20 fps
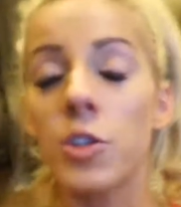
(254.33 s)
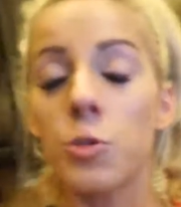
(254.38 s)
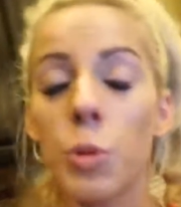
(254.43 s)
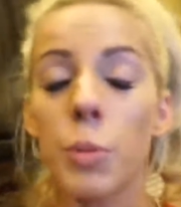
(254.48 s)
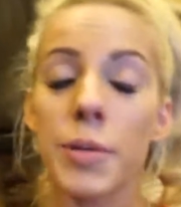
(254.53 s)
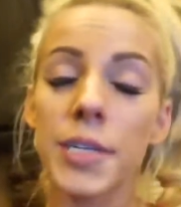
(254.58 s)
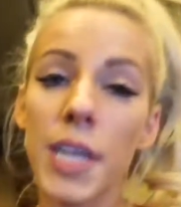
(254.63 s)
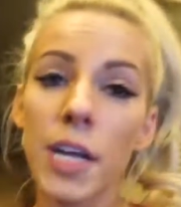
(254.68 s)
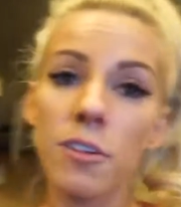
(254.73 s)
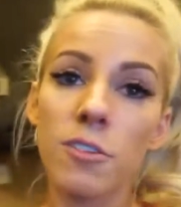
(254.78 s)

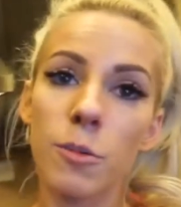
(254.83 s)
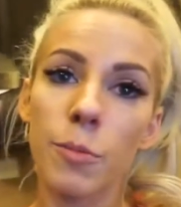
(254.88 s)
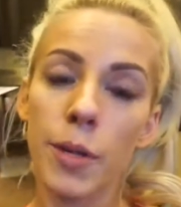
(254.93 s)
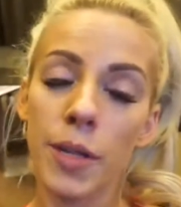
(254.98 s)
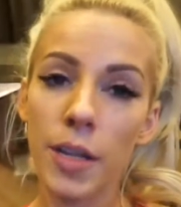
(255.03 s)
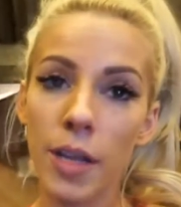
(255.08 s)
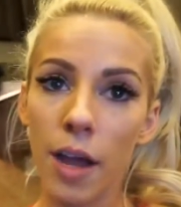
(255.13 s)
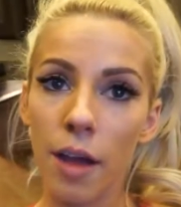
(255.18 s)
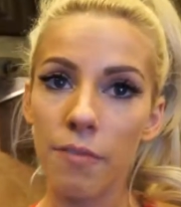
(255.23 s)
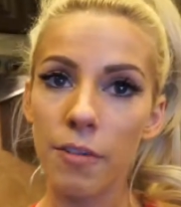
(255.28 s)
sweet potatoes have
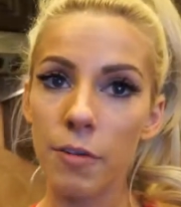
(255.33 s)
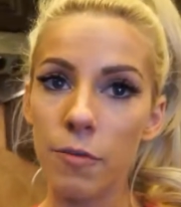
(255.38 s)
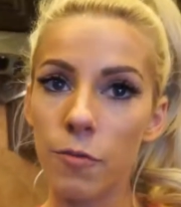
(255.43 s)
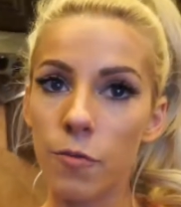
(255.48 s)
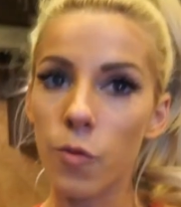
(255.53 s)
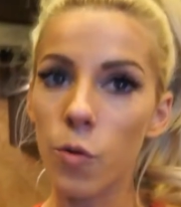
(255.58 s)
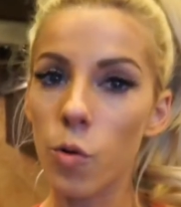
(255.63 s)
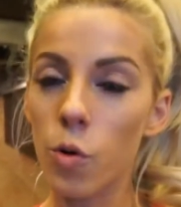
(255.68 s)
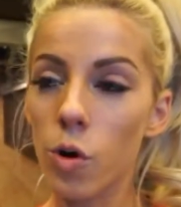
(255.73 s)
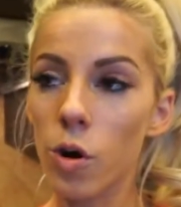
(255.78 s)
been in the oven
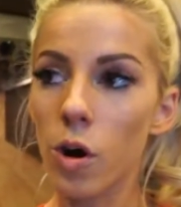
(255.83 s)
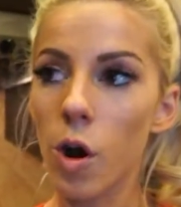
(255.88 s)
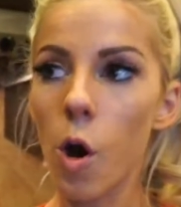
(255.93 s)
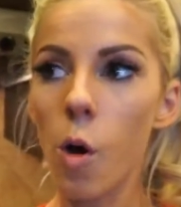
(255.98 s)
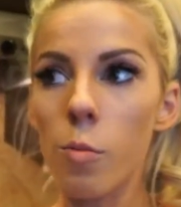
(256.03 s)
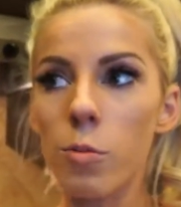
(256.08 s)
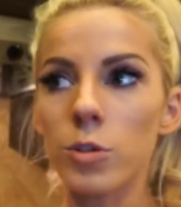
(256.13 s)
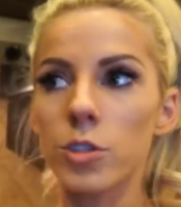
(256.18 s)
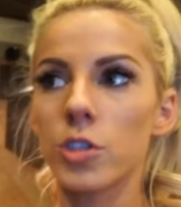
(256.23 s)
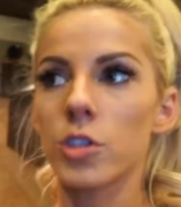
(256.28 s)
for
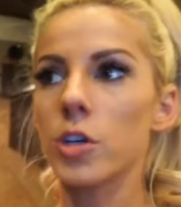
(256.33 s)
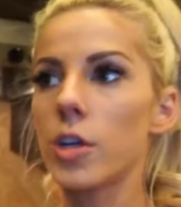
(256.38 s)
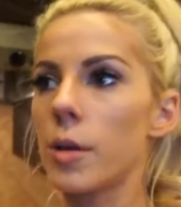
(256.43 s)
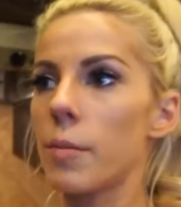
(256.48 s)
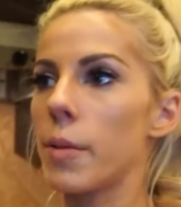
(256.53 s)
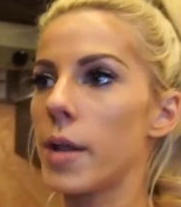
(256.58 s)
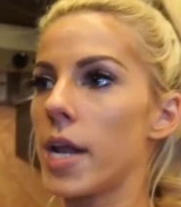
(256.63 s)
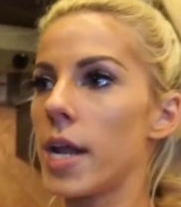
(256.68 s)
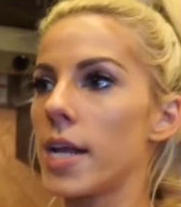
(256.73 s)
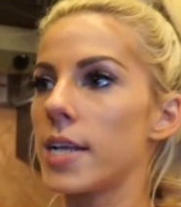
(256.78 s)
almost 30
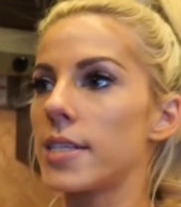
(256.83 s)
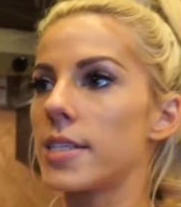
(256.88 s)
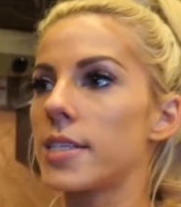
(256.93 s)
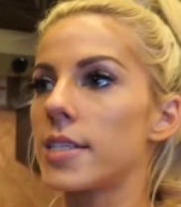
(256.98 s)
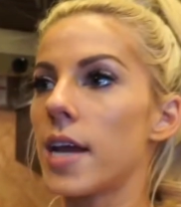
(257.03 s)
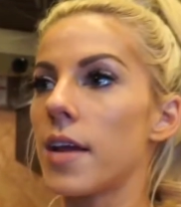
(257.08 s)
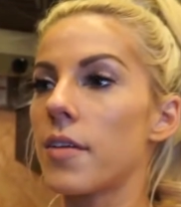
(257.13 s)
minutes,